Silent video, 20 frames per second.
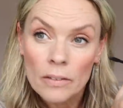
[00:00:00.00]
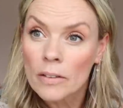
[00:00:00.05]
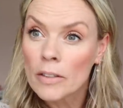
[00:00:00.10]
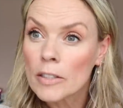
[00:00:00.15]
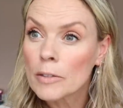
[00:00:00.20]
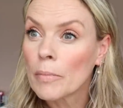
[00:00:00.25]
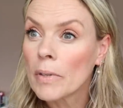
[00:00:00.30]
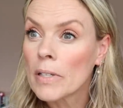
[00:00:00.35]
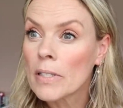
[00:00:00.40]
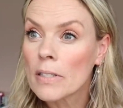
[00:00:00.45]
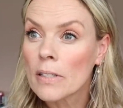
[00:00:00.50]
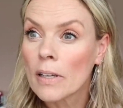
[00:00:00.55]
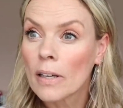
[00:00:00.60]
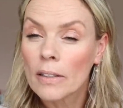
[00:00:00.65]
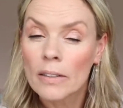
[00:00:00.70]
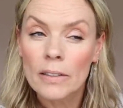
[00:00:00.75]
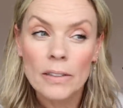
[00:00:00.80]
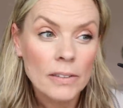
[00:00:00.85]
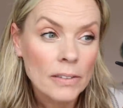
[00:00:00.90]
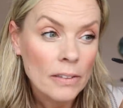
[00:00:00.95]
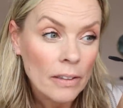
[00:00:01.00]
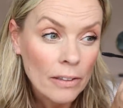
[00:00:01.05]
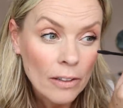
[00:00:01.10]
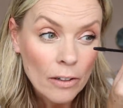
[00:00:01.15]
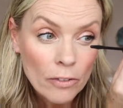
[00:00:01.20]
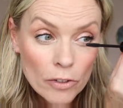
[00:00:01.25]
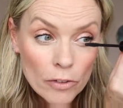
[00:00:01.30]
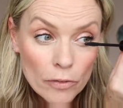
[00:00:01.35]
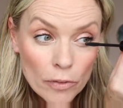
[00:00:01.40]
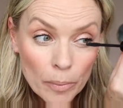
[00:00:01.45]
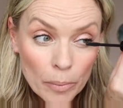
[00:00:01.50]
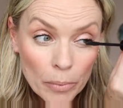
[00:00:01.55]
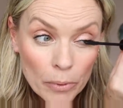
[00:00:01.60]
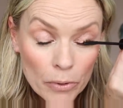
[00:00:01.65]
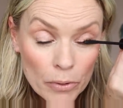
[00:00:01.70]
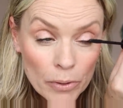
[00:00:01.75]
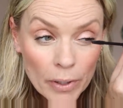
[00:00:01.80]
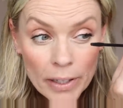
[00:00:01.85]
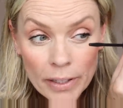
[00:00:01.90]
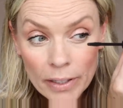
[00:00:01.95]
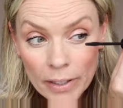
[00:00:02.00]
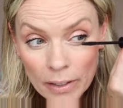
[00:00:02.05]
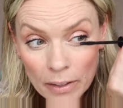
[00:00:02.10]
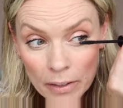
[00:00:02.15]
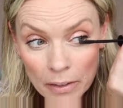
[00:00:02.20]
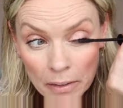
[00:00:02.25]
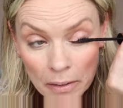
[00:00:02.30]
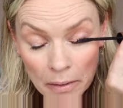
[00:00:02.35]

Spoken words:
That's my son, he's going off to football training.